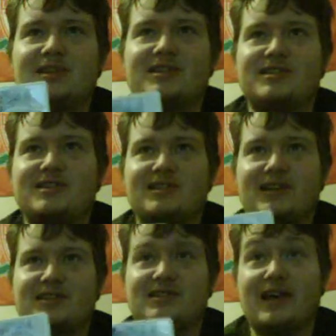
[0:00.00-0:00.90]
This is
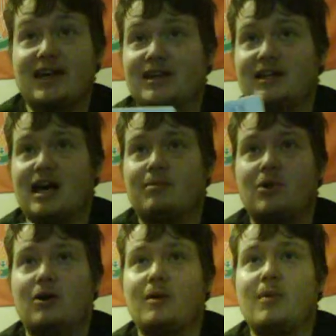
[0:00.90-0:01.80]
like Sega,
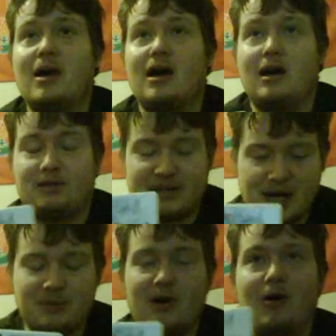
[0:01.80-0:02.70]

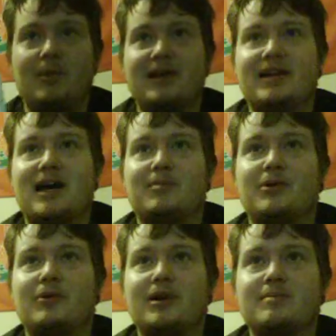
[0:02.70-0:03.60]
Capcom, and
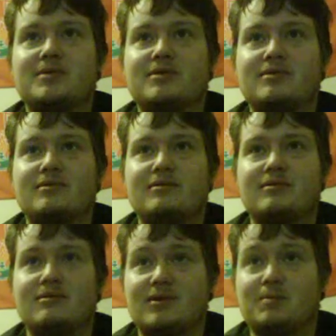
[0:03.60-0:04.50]
Namco games
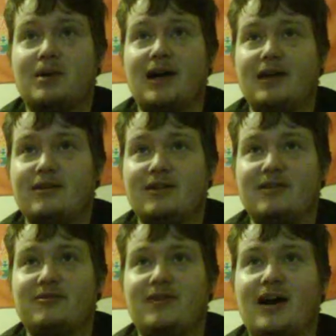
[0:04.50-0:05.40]
combined,
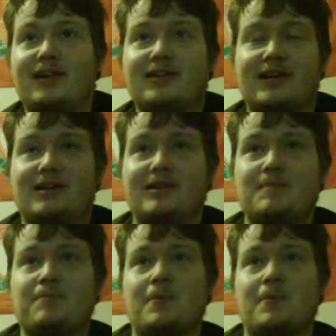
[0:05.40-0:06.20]
like fighting, like a